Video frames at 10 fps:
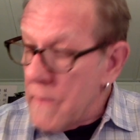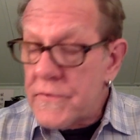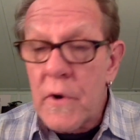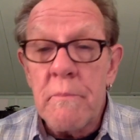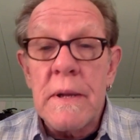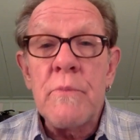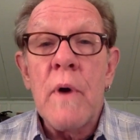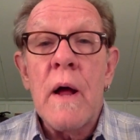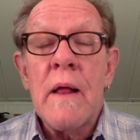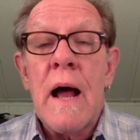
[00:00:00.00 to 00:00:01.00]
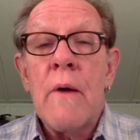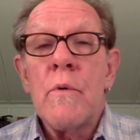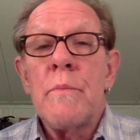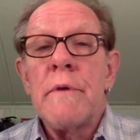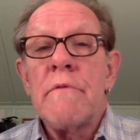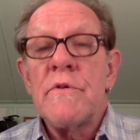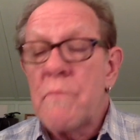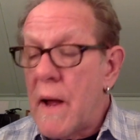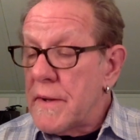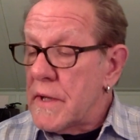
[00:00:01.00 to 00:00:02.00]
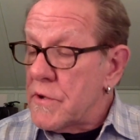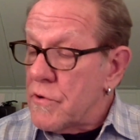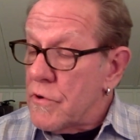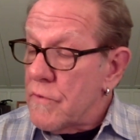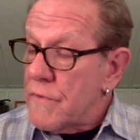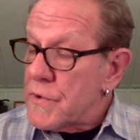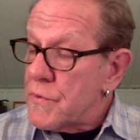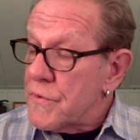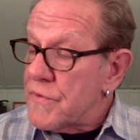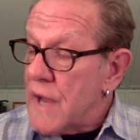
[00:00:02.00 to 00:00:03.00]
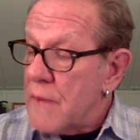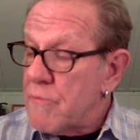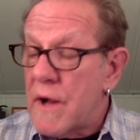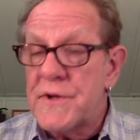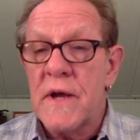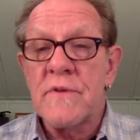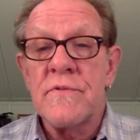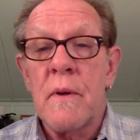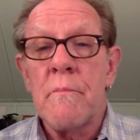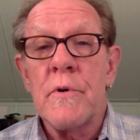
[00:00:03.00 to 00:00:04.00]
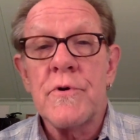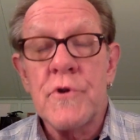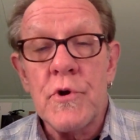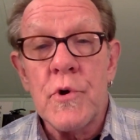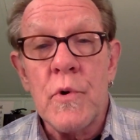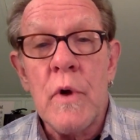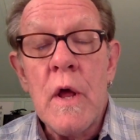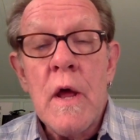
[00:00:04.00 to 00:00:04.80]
So meanwhile, I will be responding to your visual design projects number 2.